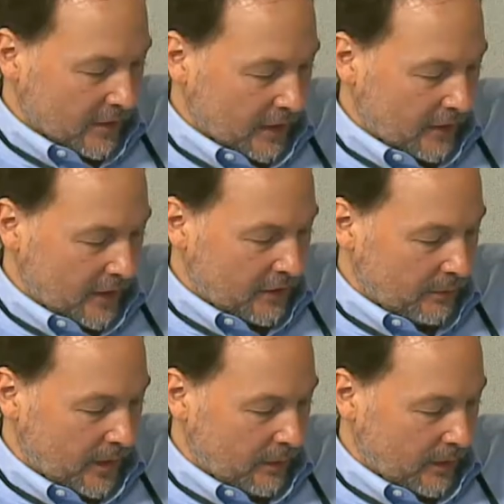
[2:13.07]
o'clock today.
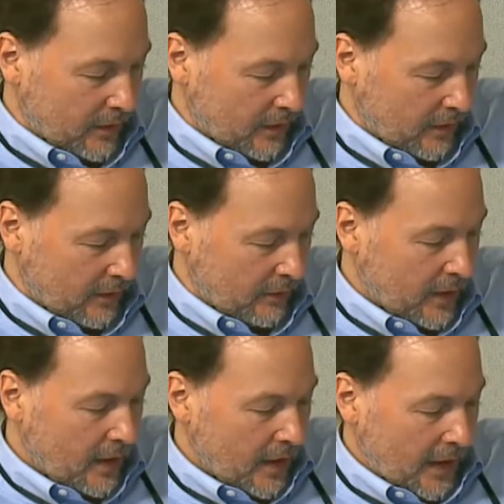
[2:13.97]
She's meeting with us, this
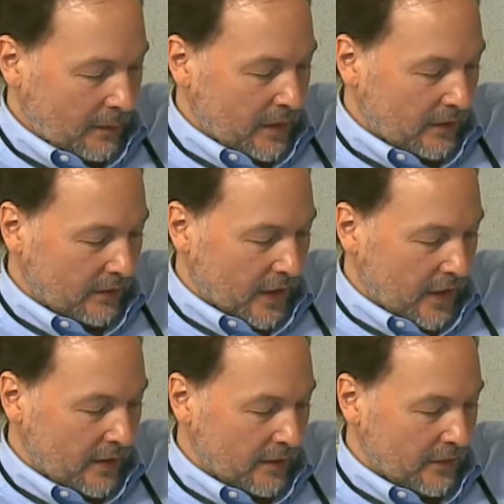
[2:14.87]
Amitabh
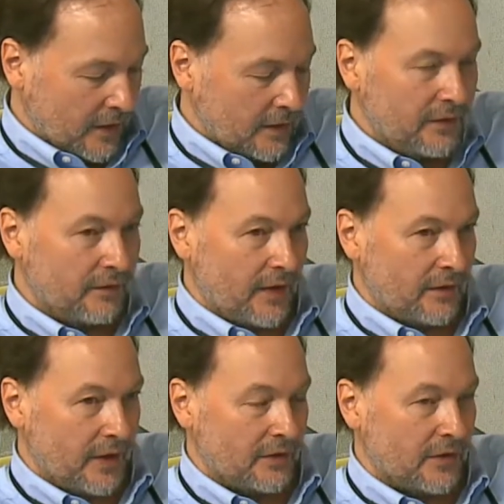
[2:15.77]
Desai of the Clinton
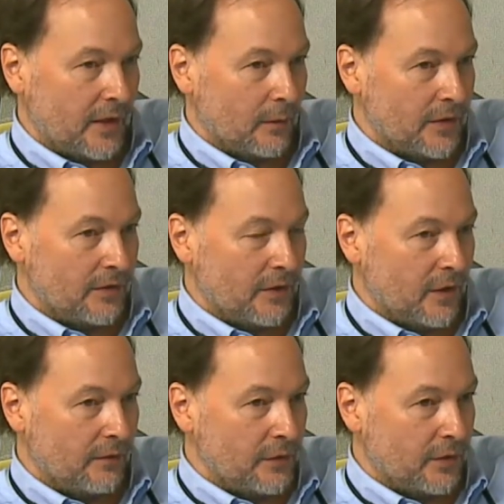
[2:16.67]
Foundation. I wanted to
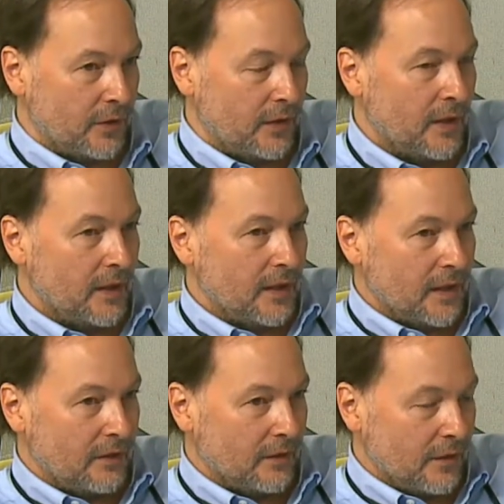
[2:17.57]
know if you could
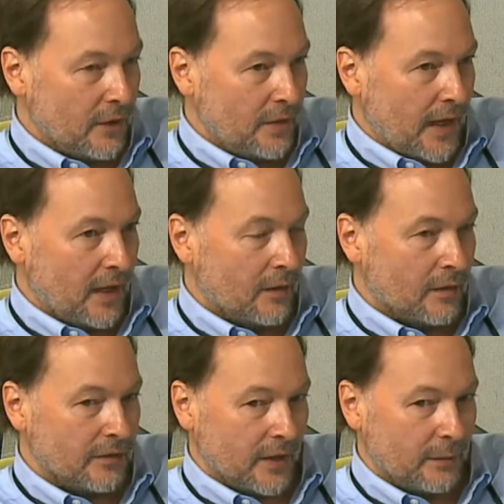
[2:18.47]
either know now
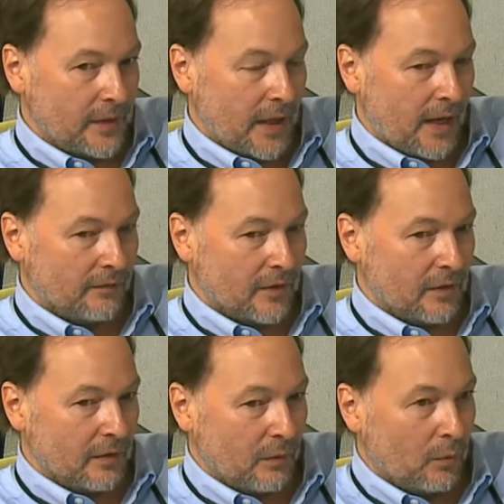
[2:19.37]
or tell me after,
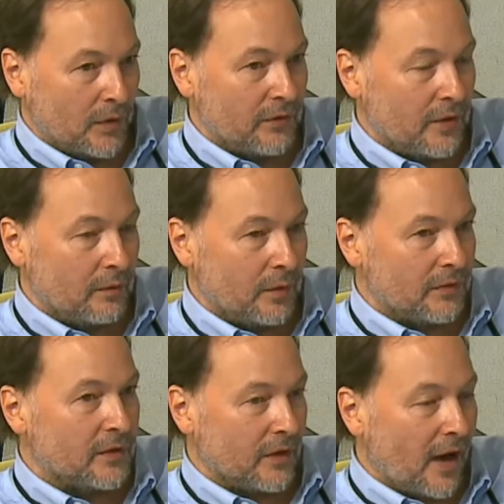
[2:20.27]
what's the,
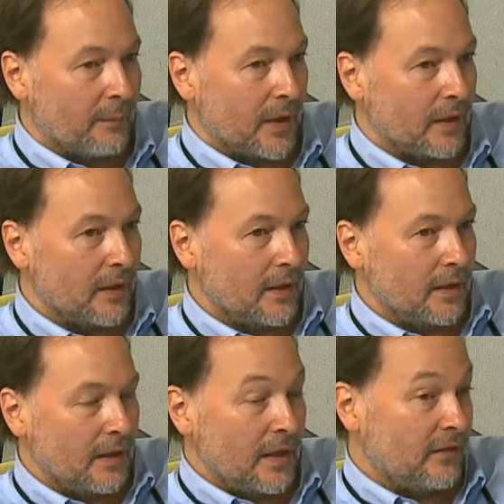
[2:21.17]
what's the topic?
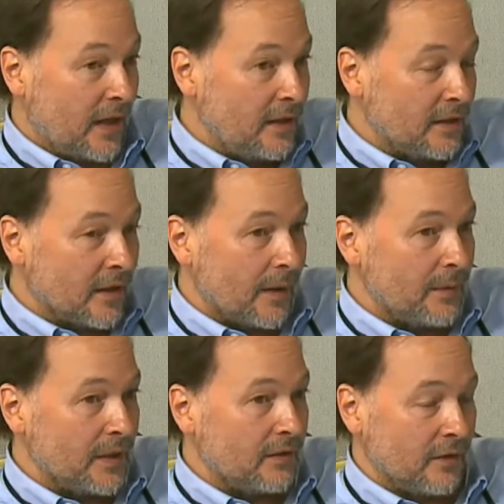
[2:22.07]
Is Haiti a
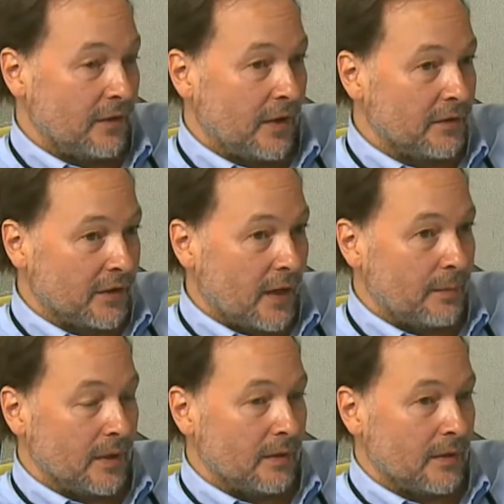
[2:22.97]
topic? Is there another topic?